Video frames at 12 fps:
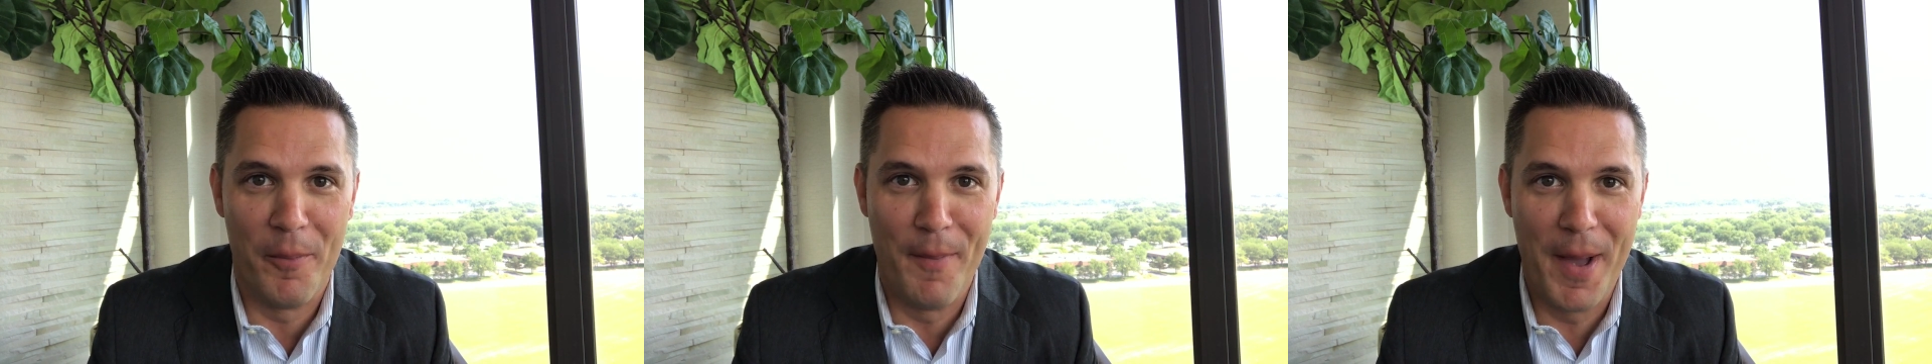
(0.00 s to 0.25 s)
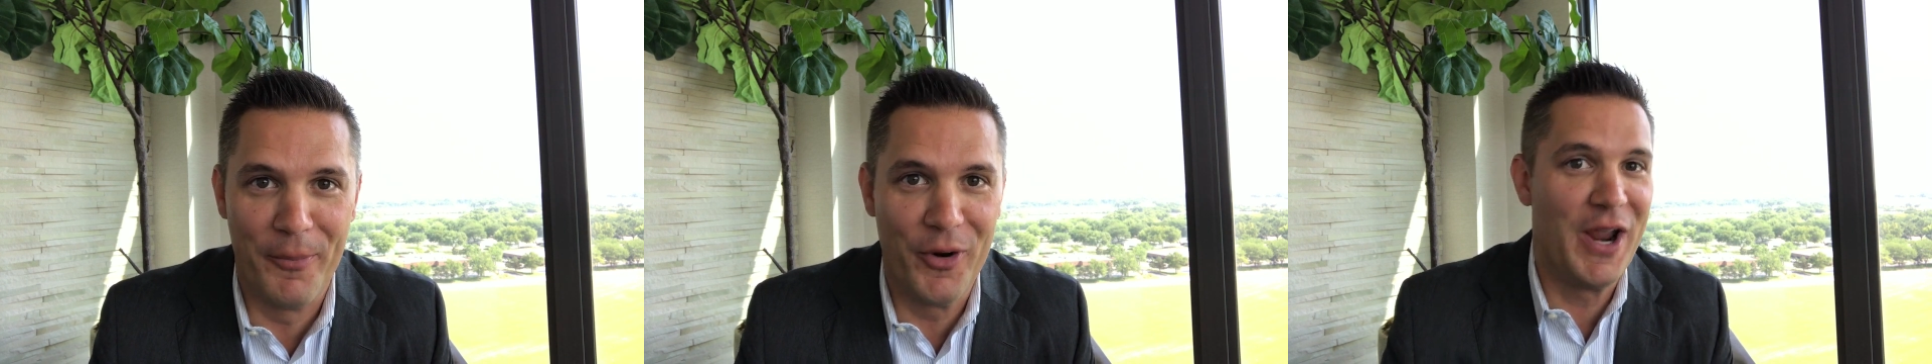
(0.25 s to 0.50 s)

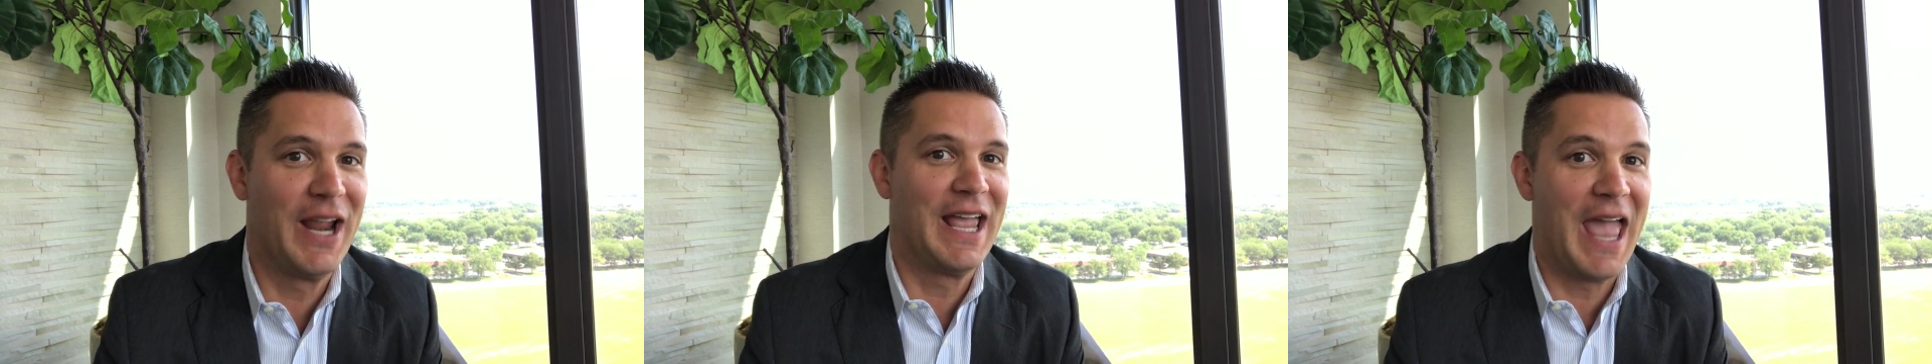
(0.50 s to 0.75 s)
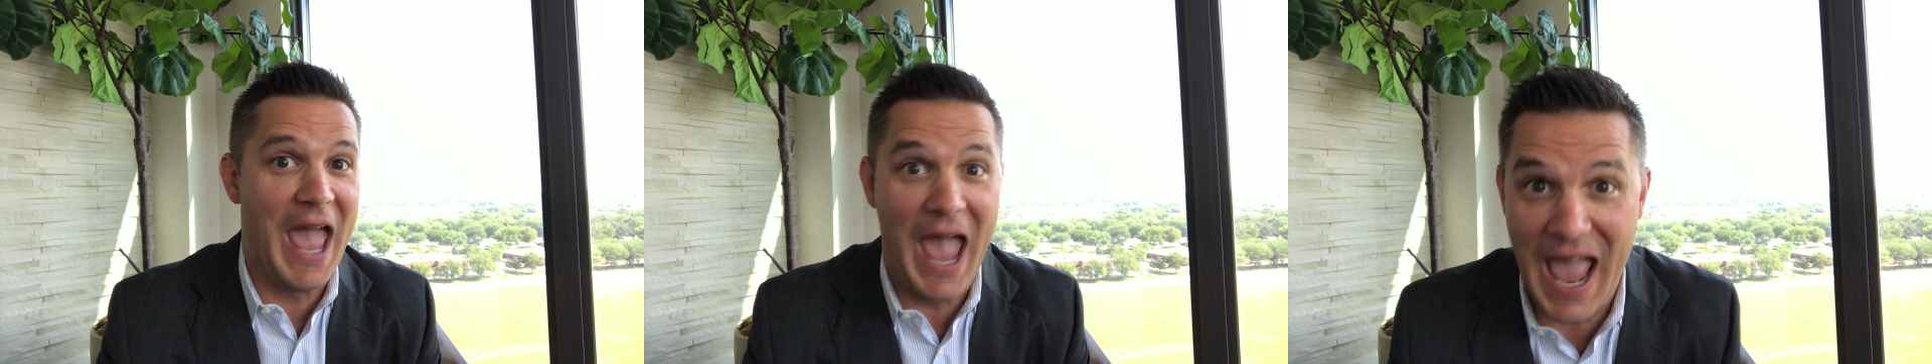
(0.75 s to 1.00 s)

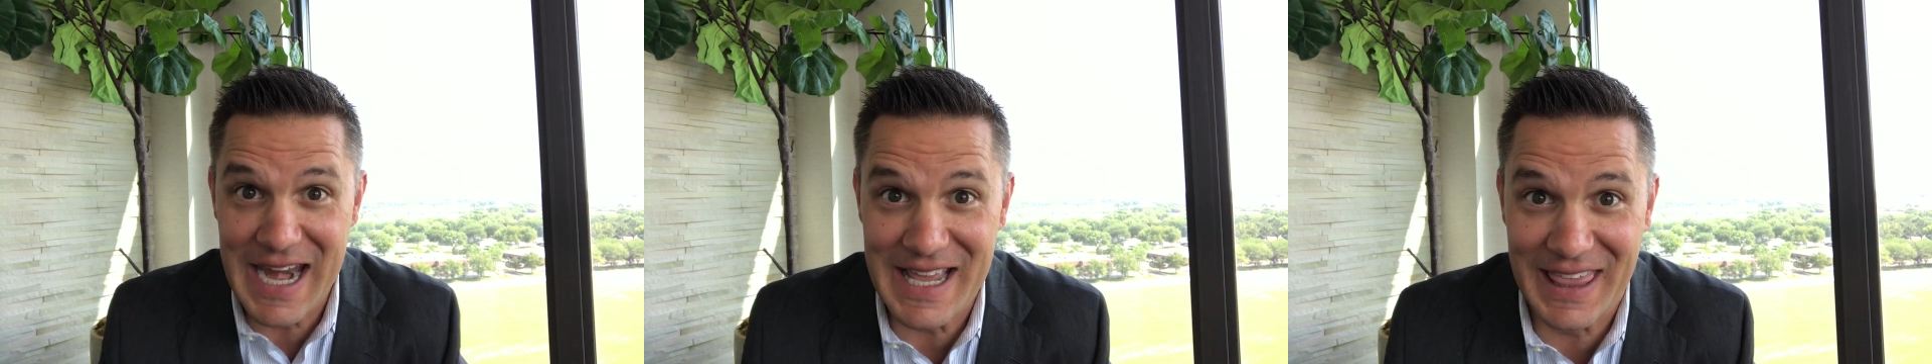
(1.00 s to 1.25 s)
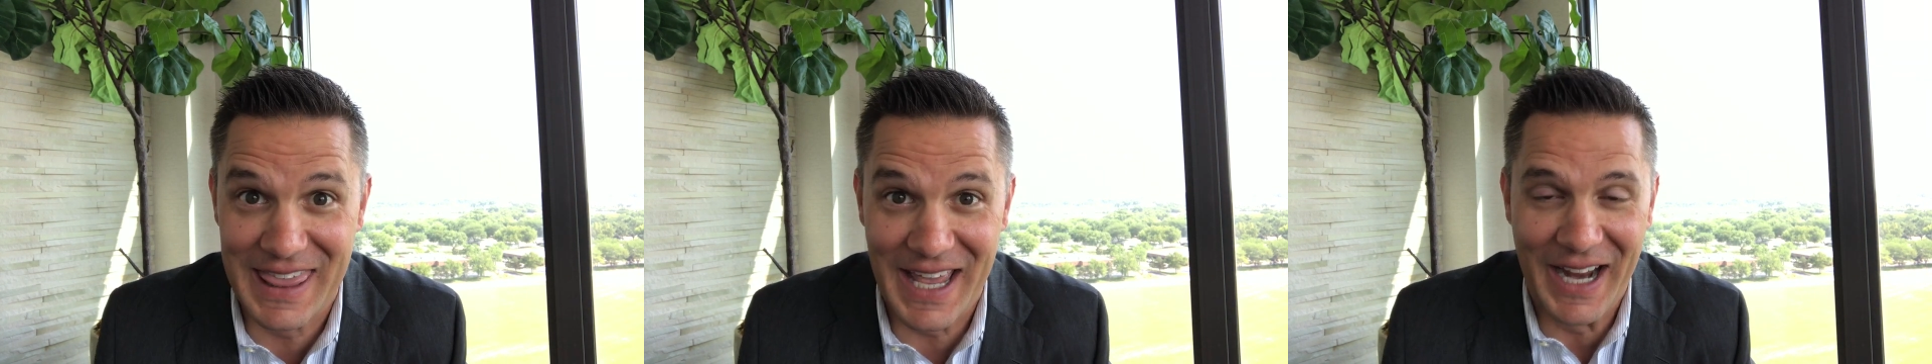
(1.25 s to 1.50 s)
remembering
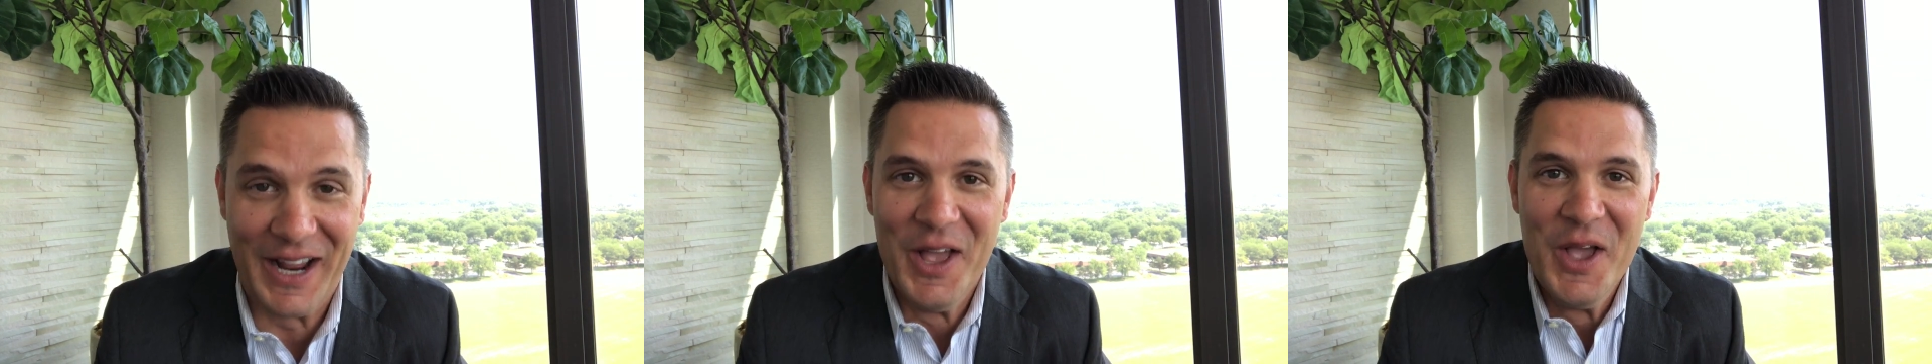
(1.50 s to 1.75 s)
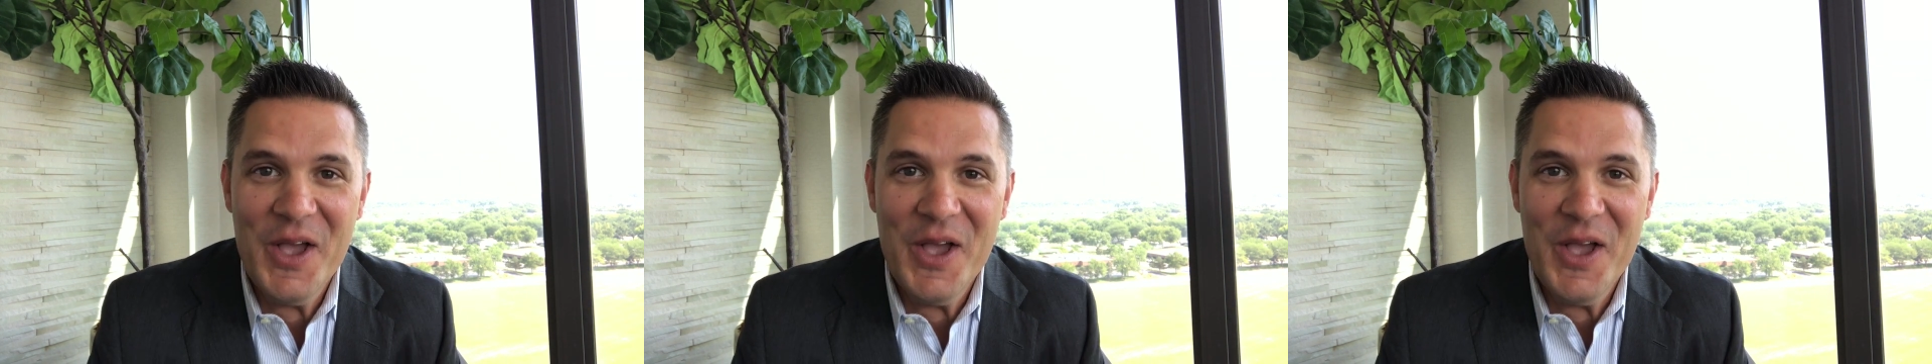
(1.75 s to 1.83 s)
anything.